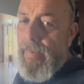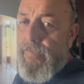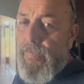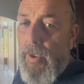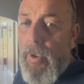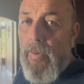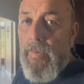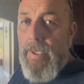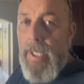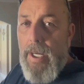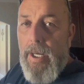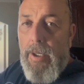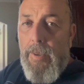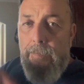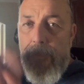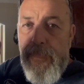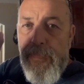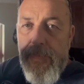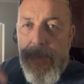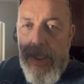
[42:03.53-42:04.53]
phone now
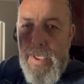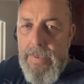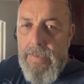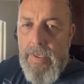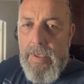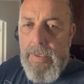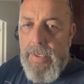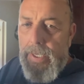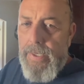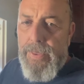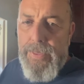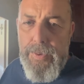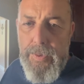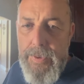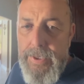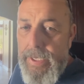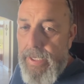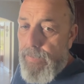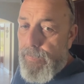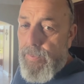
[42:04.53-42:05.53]
is on like
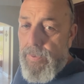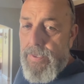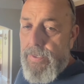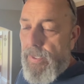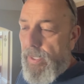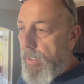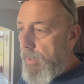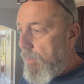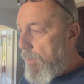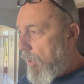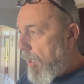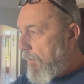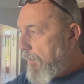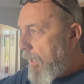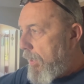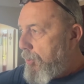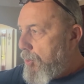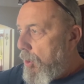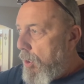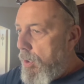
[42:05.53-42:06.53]
13%. All my
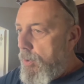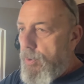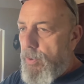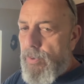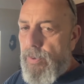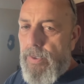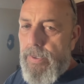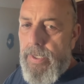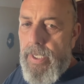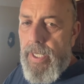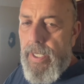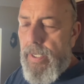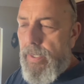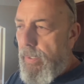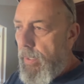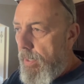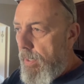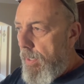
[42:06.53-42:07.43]
chargers are dead.